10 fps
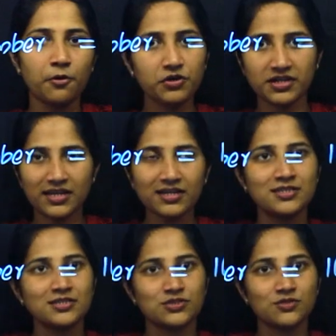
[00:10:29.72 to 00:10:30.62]
okay
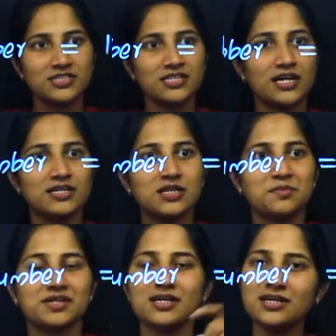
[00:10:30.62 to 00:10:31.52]
so idaanu
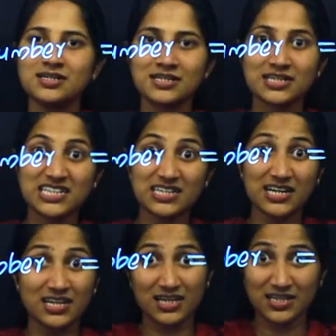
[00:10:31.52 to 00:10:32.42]
namukku
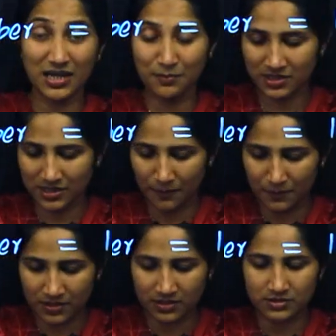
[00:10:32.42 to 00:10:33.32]
kittenda rendamathe
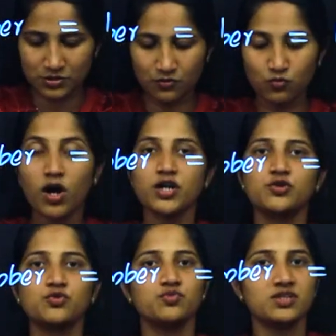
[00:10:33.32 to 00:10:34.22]
number so what
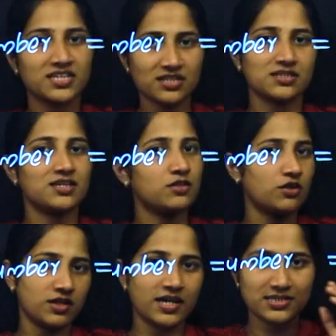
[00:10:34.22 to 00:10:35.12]
do we get
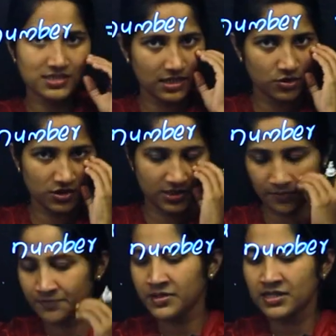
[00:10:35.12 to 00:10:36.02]
ennalladana answer aayittundu
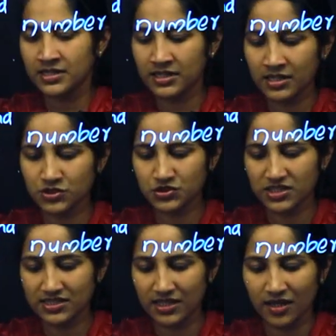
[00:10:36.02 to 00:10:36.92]
ini enna
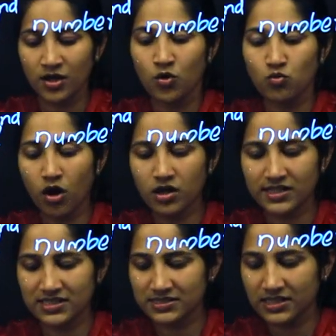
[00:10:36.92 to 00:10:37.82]
choichekkune what
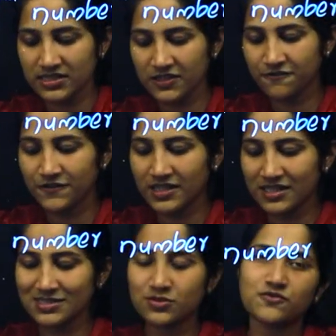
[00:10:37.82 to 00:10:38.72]
is the
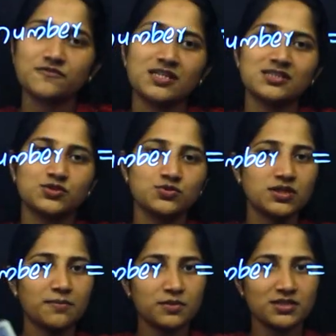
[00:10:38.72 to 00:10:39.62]
difference of these two
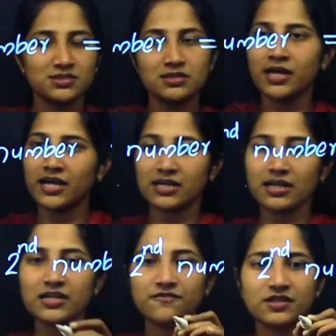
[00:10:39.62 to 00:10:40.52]
numbers
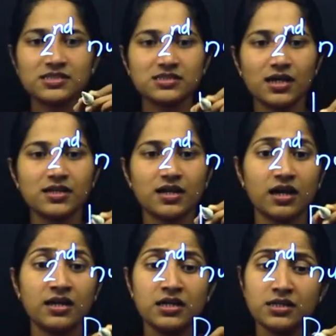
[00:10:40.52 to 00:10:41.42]
engena difference kaanuka
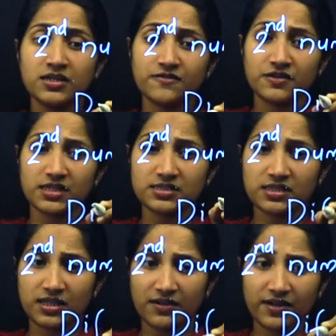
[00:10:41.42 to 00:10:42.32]
difference
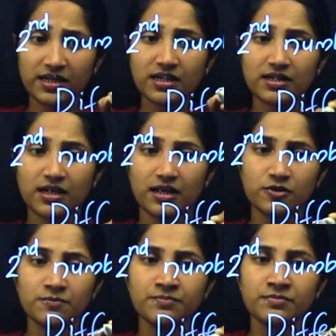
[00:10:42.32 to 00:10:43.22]
en evada
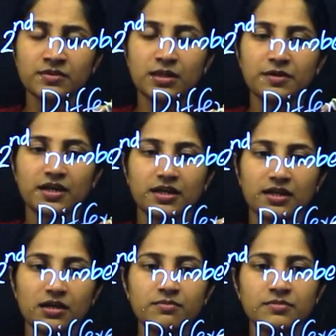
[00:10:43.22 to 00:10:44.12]
kandalum
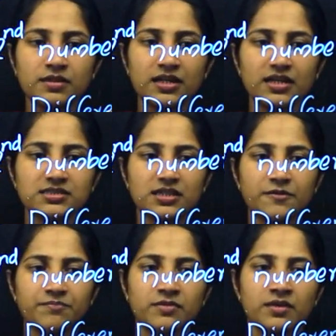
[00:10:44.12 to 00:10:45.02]
namukarya enna cheyanam